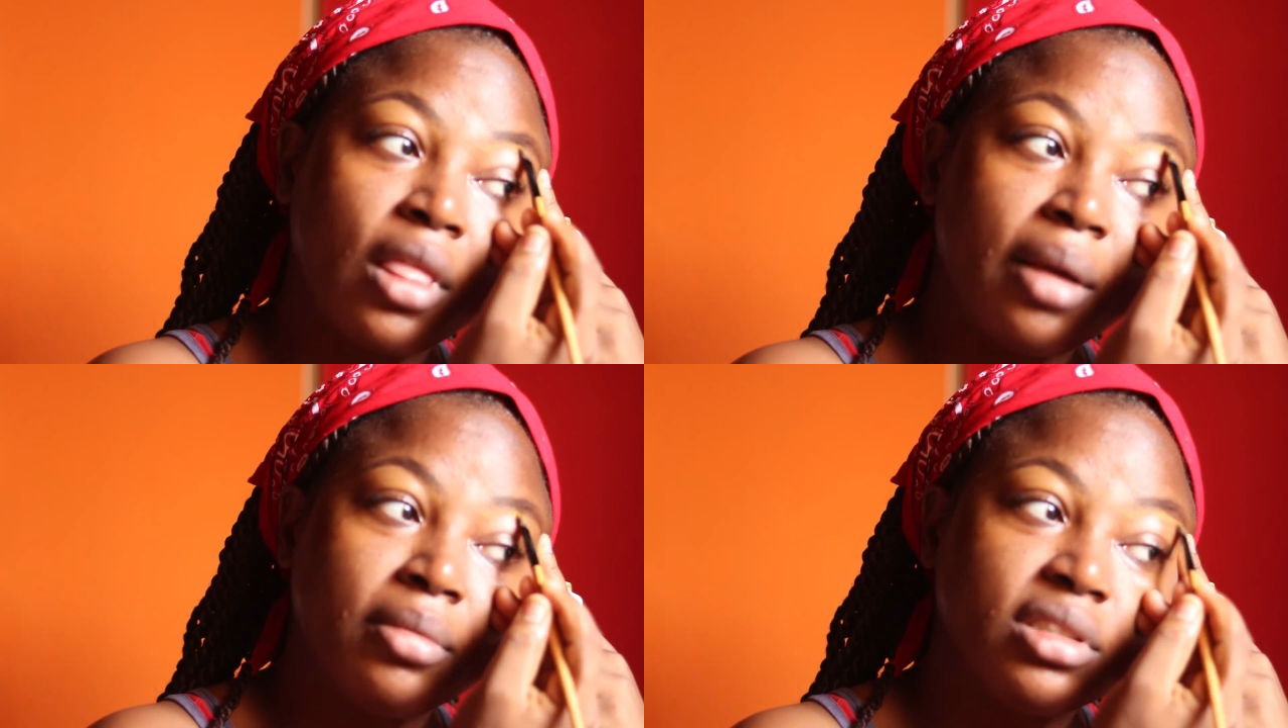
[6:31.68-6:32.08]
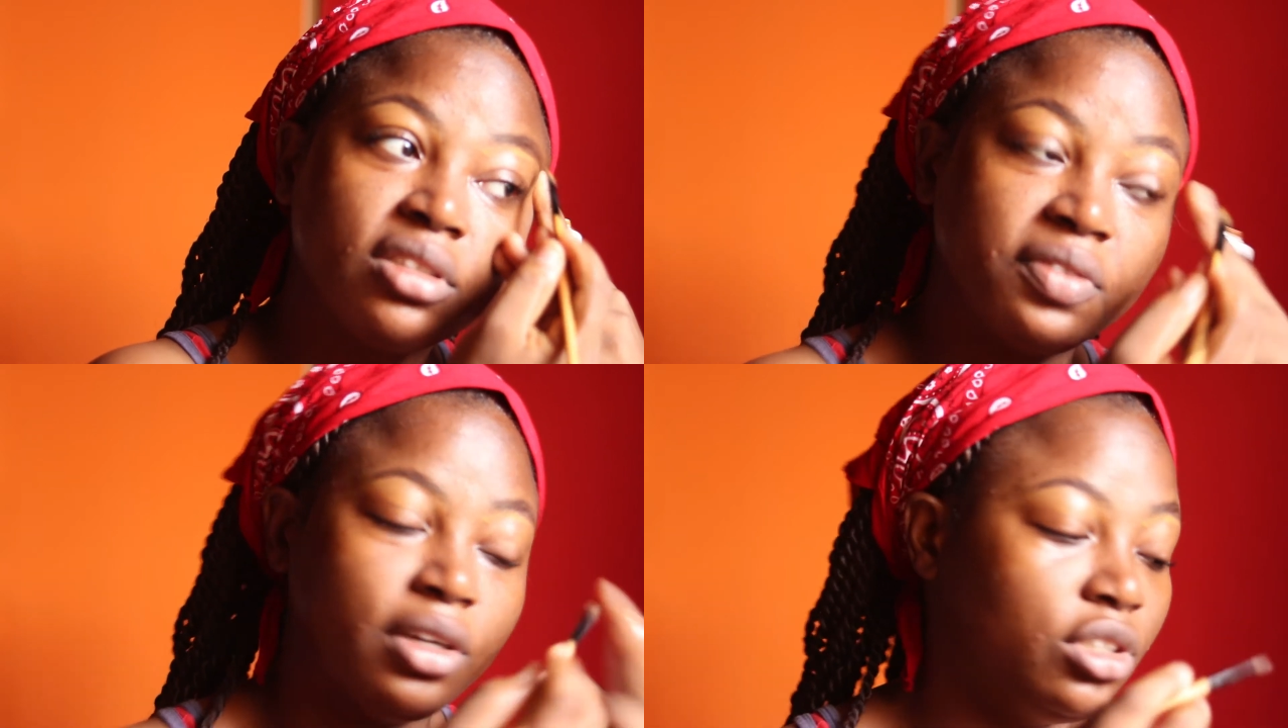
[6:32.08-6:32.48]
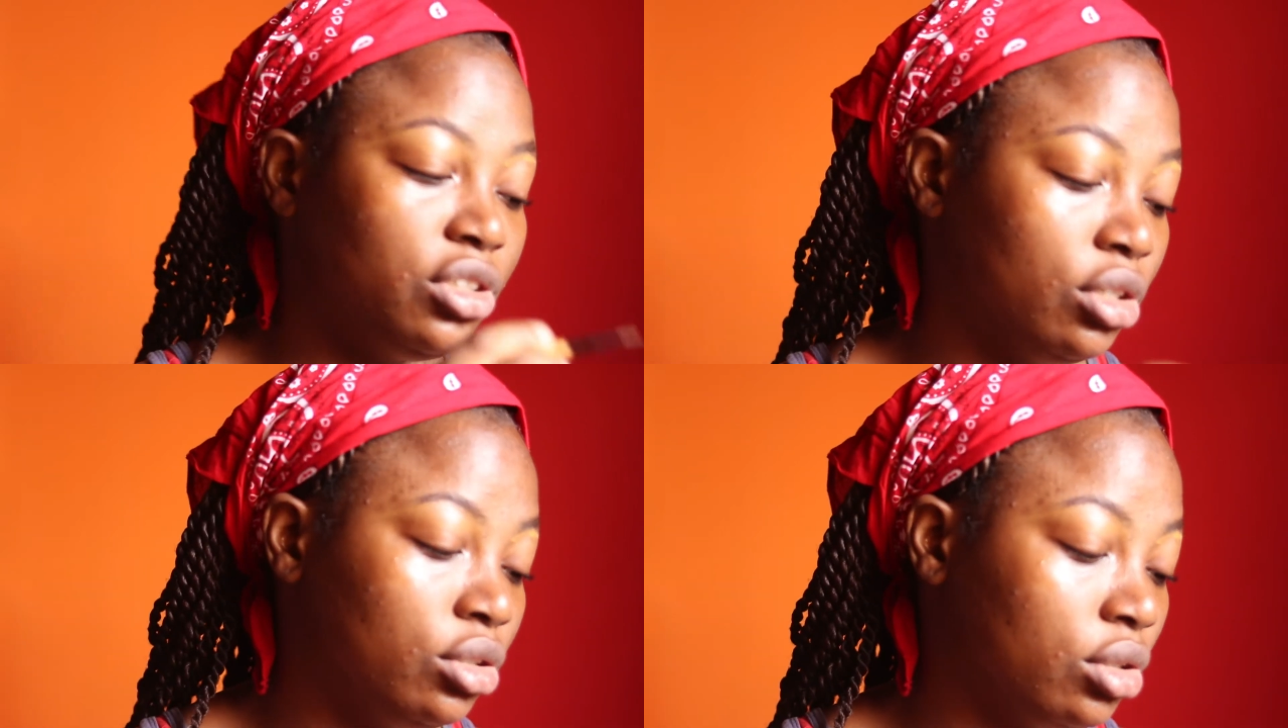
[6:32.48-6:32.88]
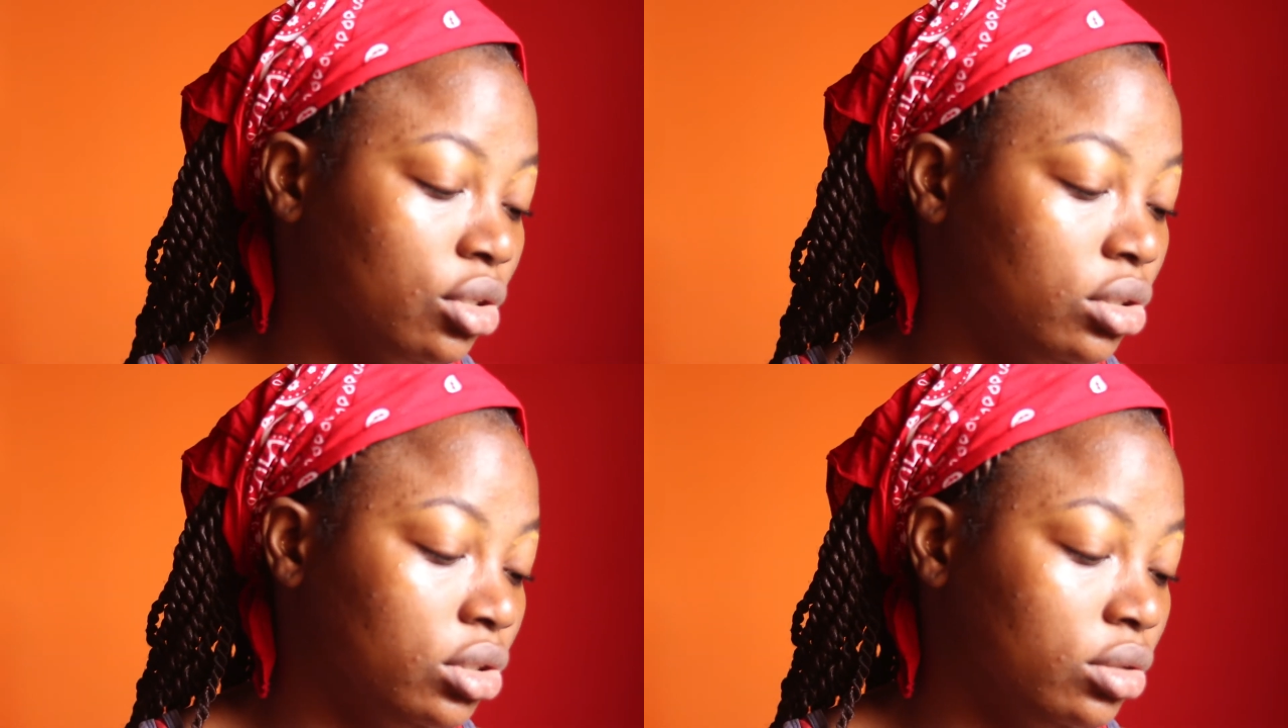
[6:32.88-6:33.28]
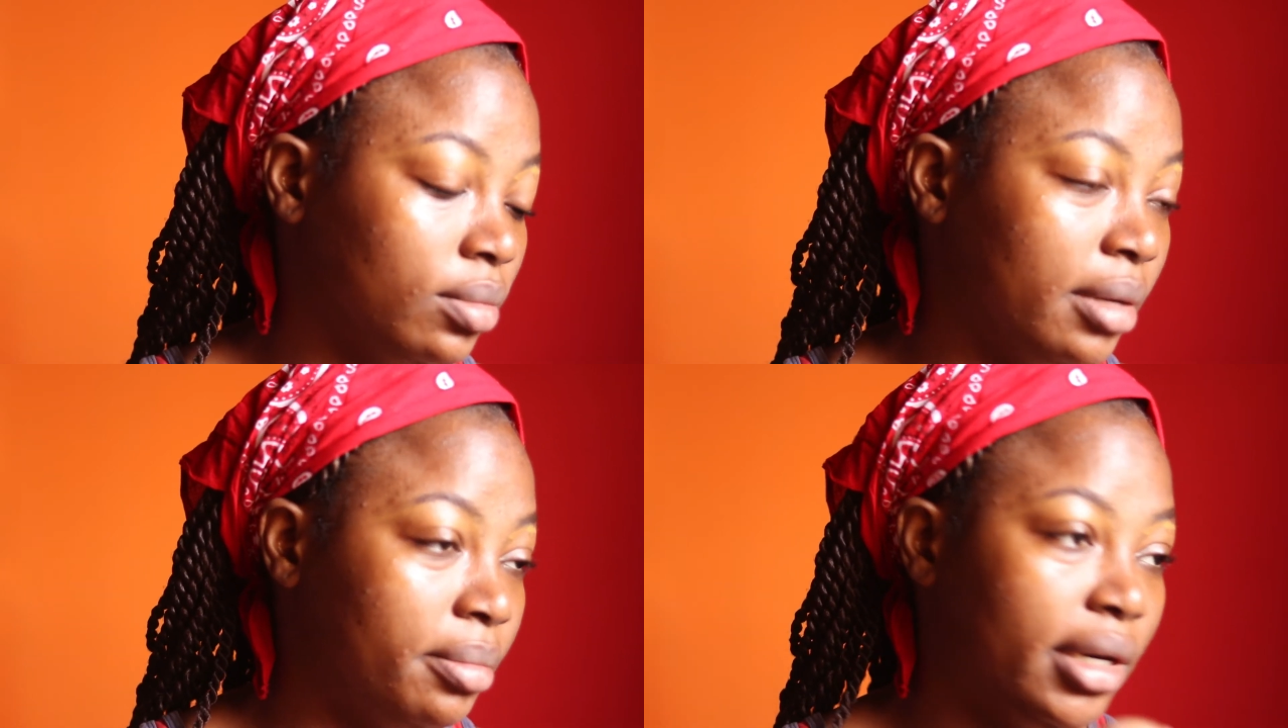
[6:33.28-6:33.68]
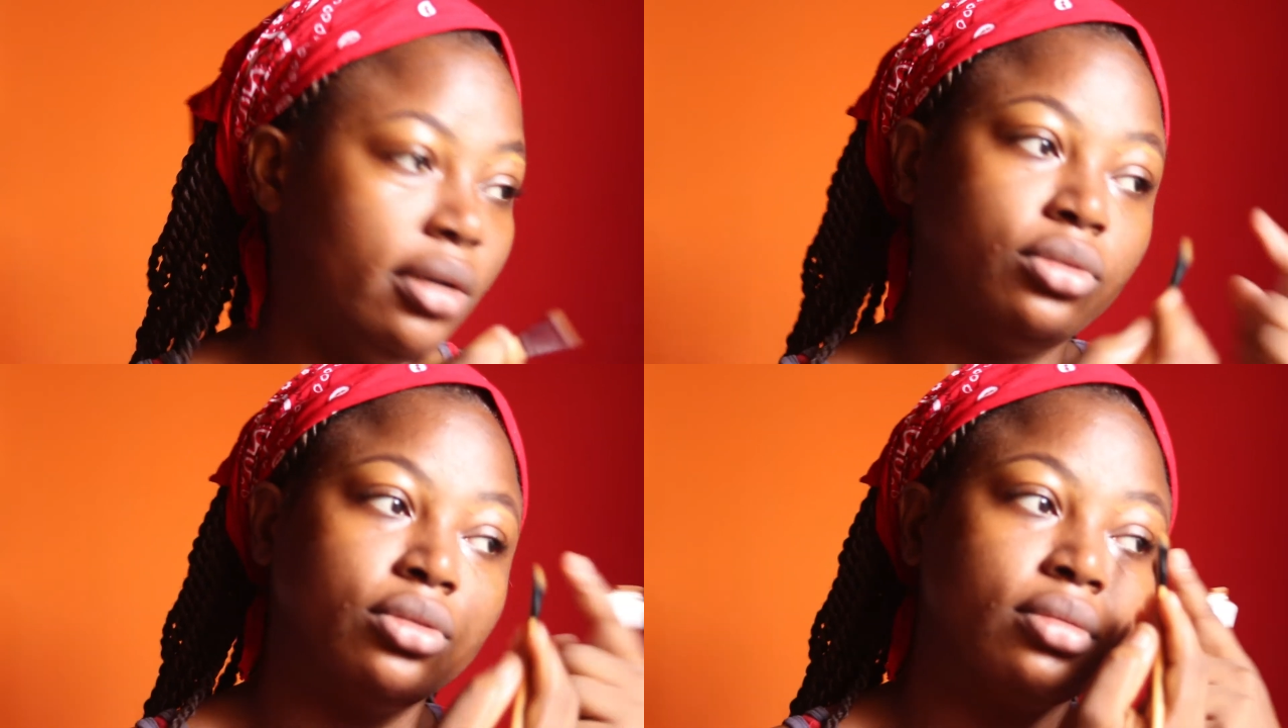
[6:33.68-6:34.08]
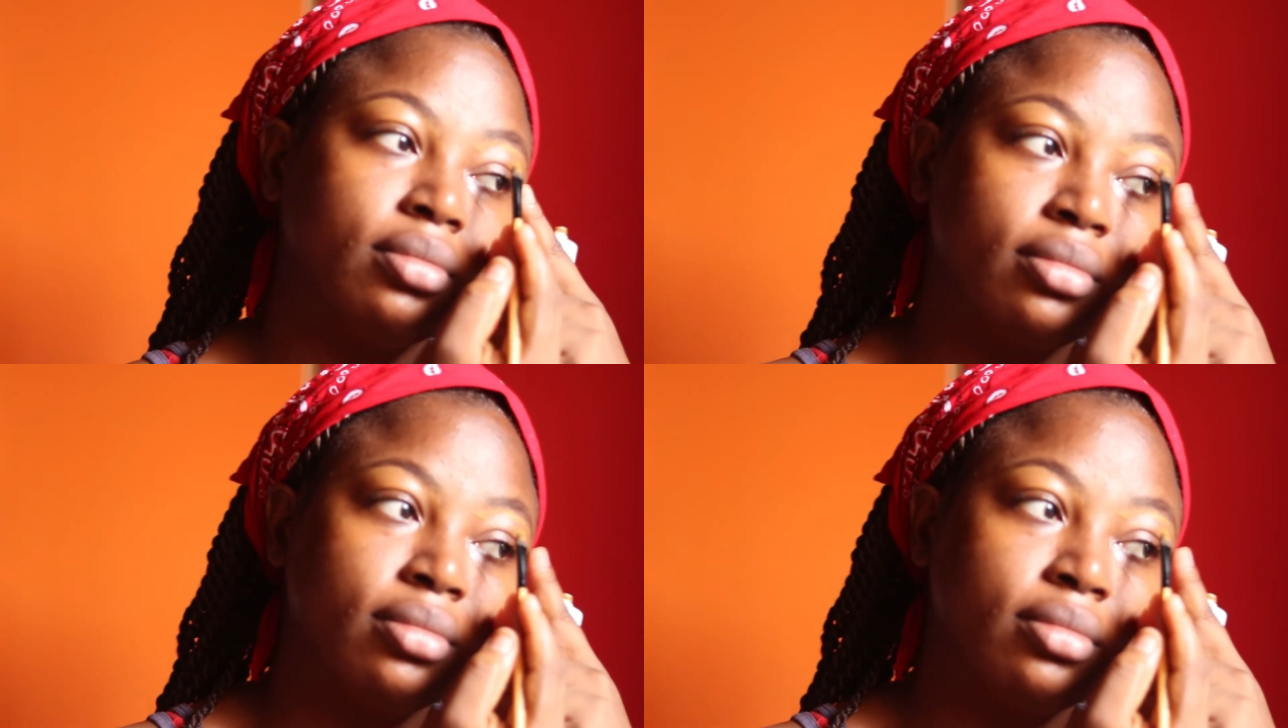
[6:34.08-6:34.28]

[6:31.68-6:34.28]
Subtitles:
I'm using the foundation to conceal my brows.